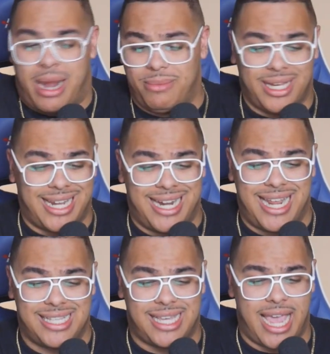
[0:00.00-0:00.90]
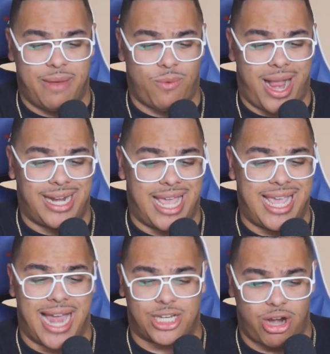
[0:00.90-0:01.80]
When I'm looking at his game, right,
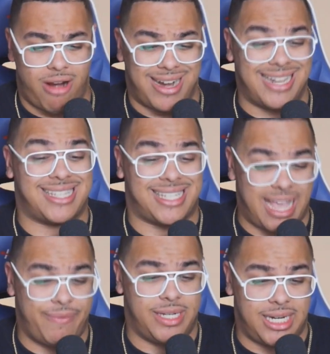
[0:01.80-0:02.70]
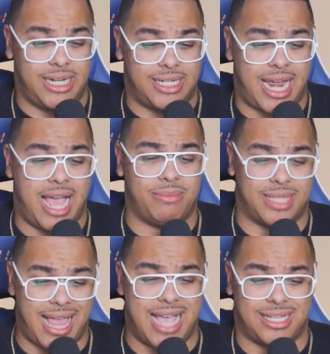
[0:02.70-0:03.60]
he got targeted 17
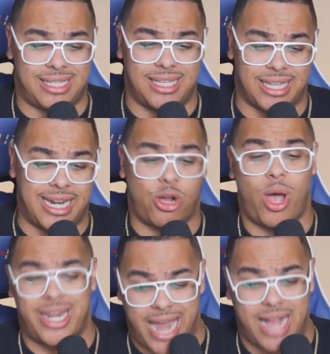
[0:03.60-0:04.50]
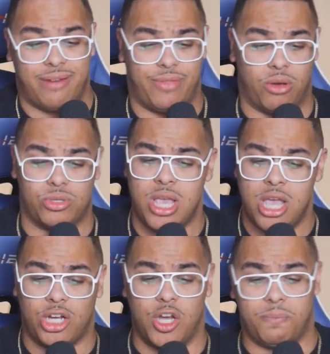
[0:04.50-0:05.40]
times last season. He caught nine of those.
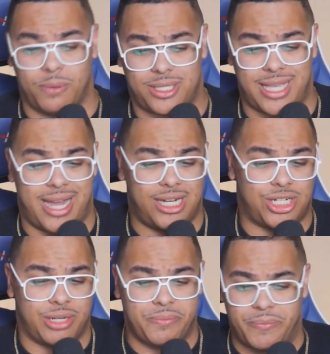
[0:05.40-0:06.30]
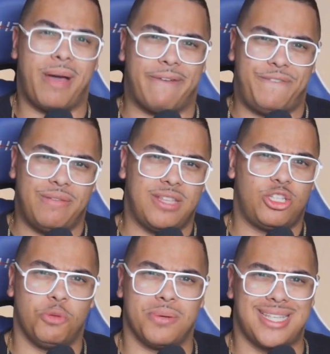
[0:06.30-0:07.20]
Good percentage. So about a
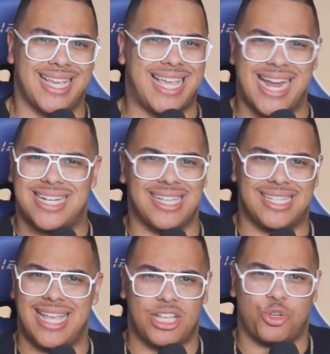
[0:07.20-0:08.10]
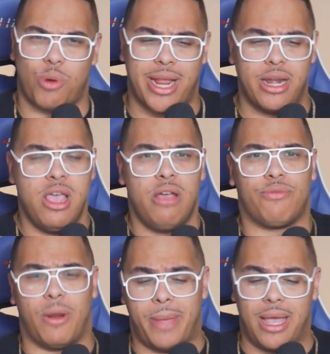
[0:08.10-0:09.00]
52% catch success rate
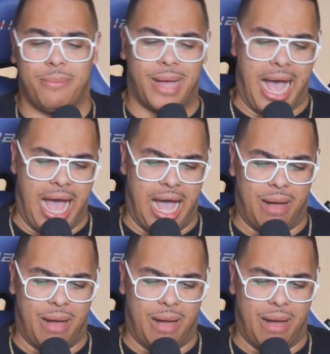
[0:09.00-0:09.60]
from him.